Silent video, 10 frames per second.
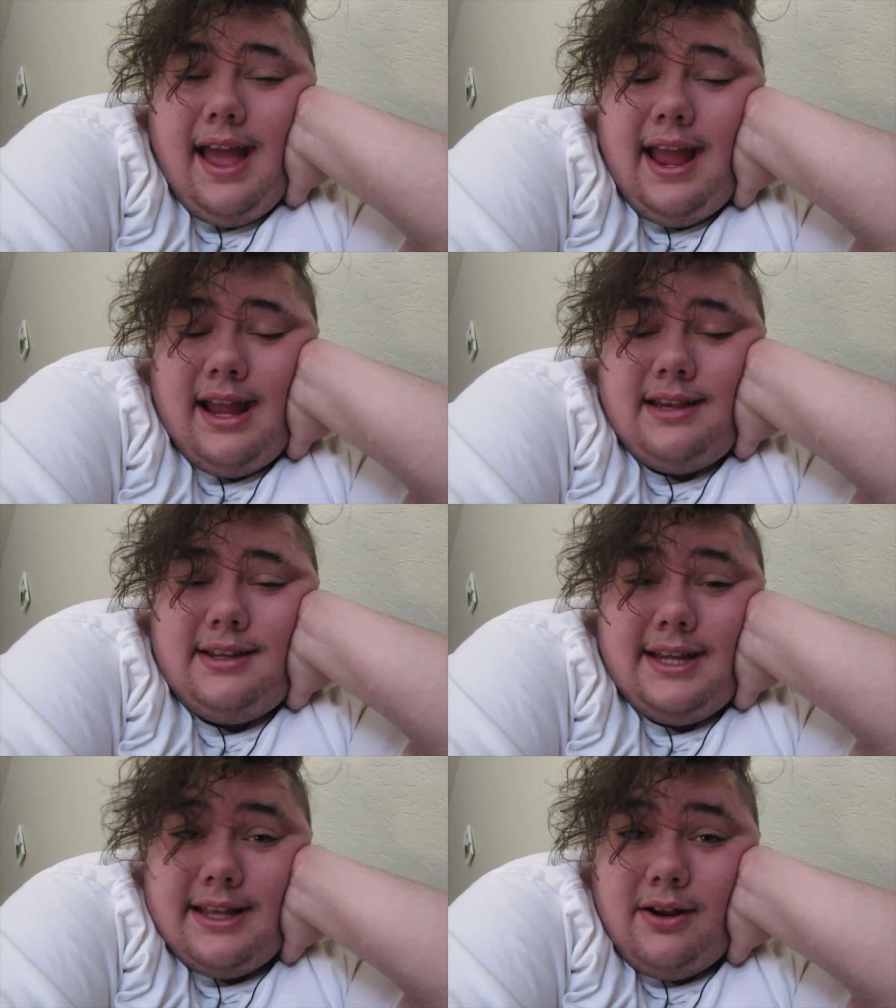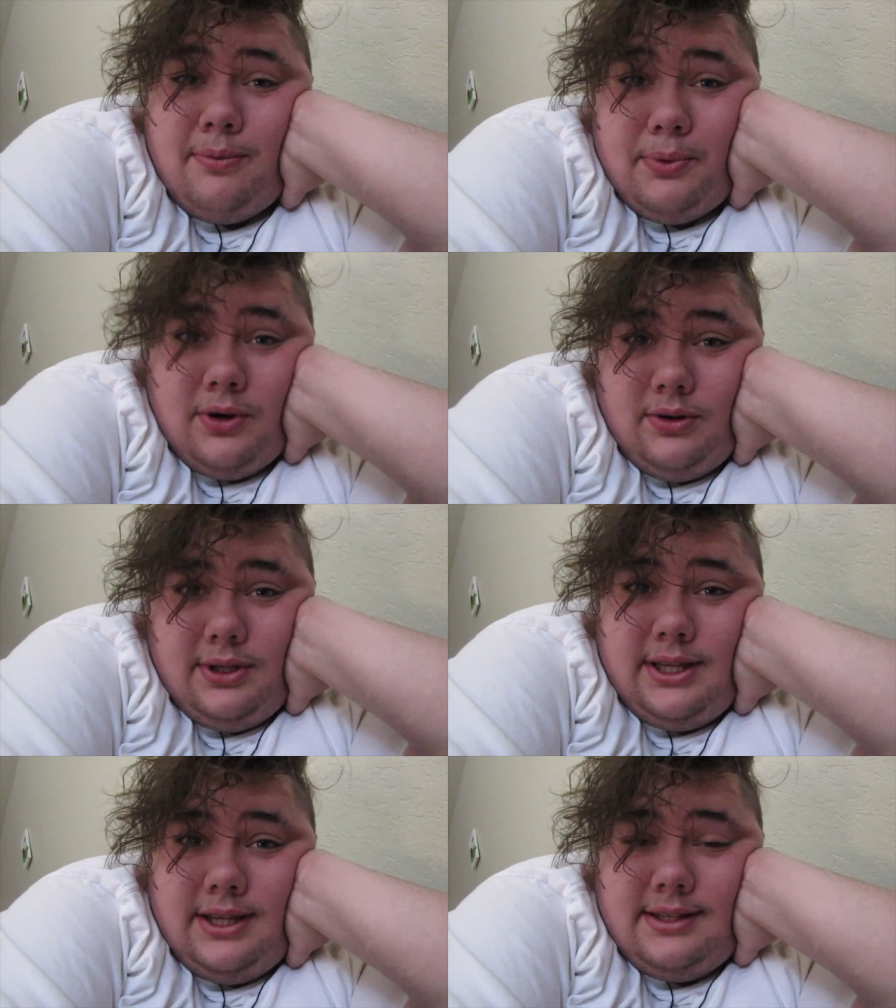I had to get up
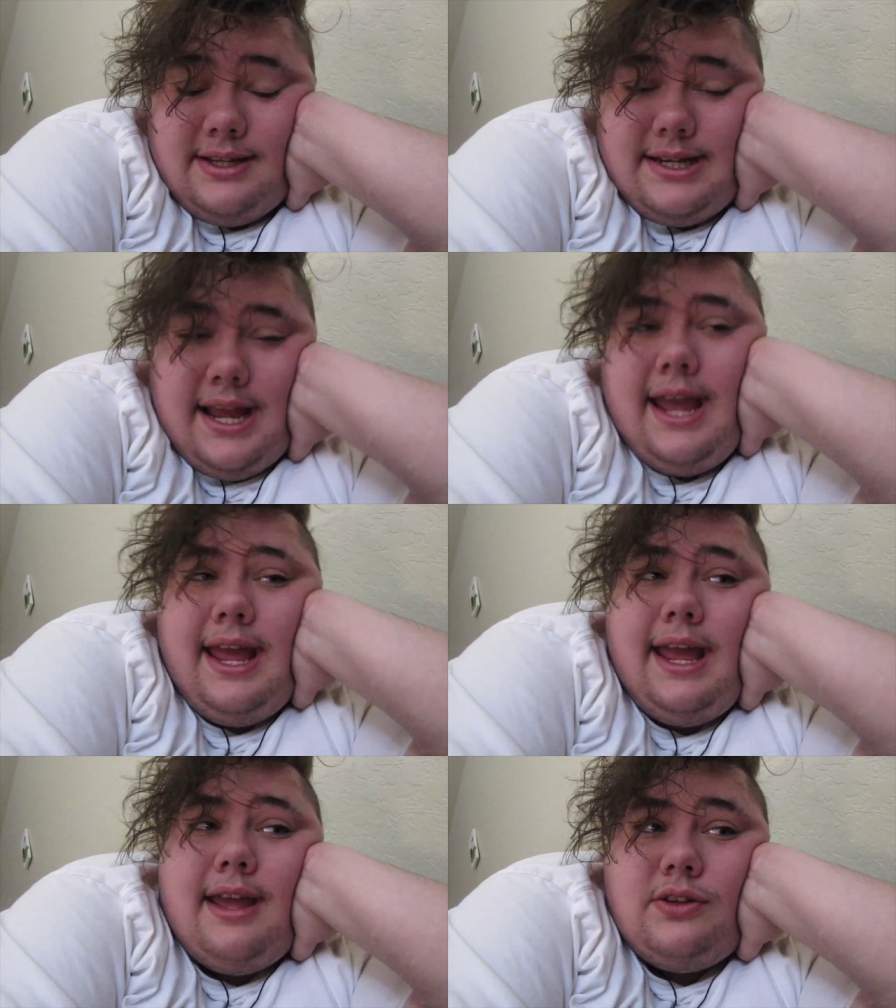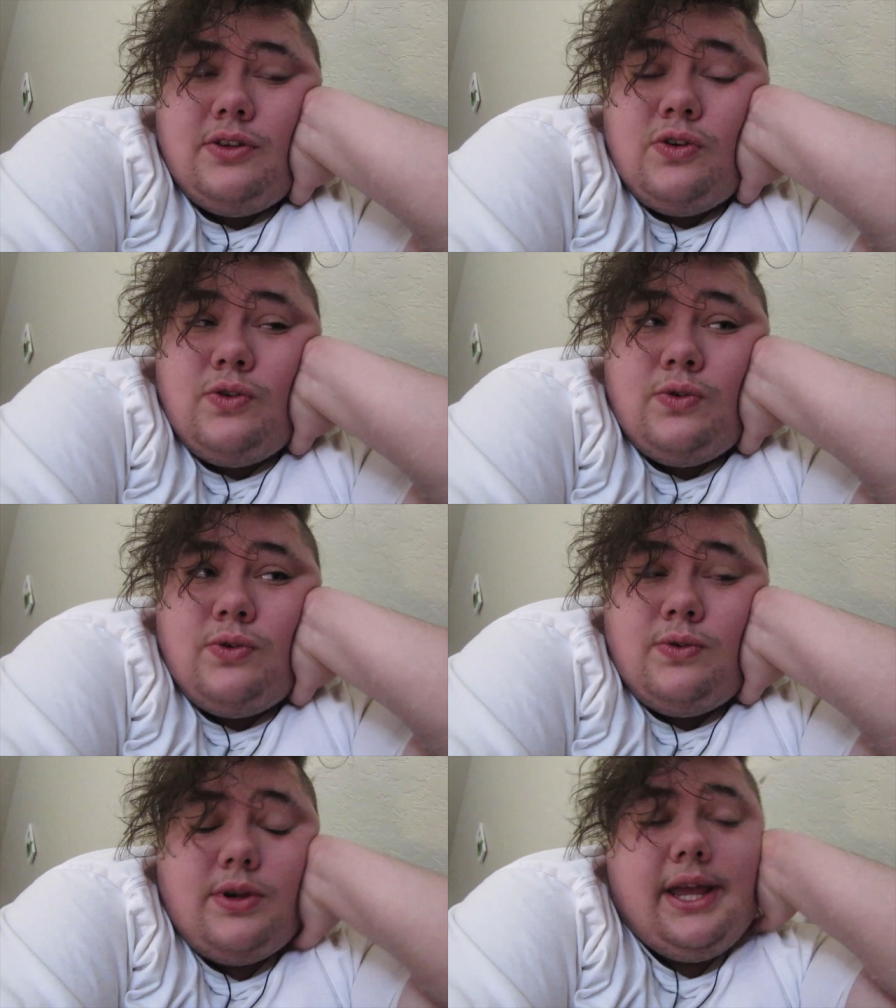early today
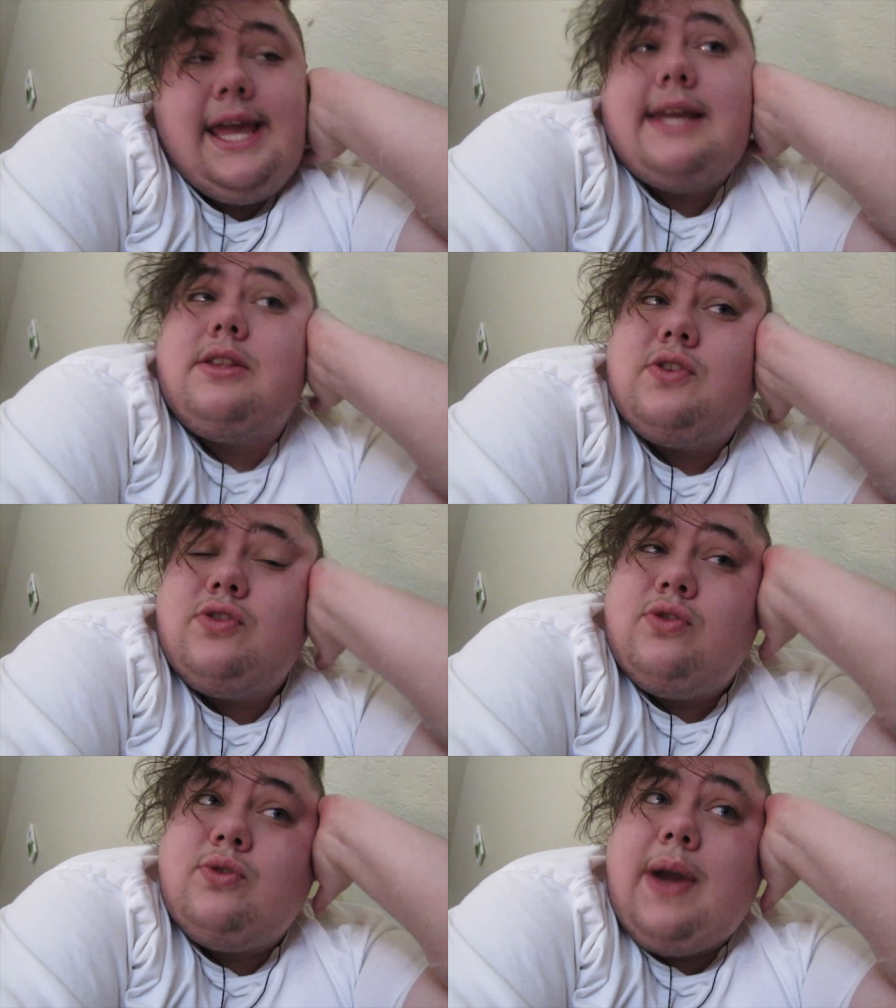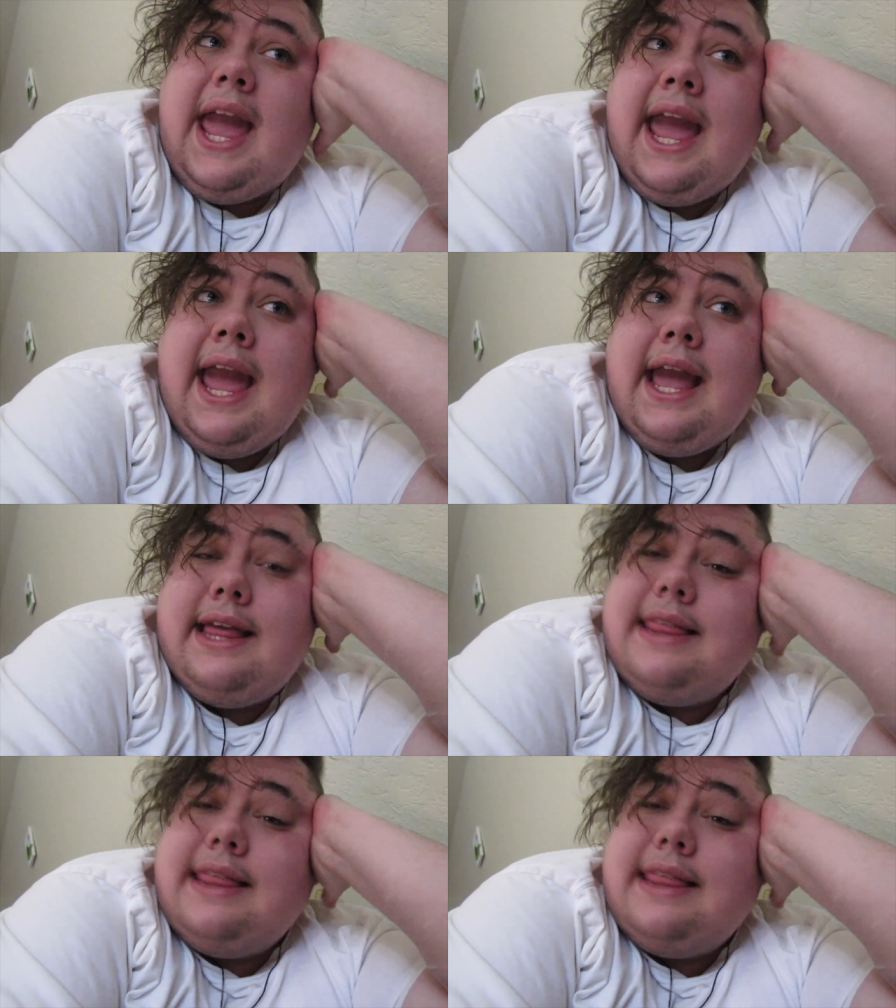to get to a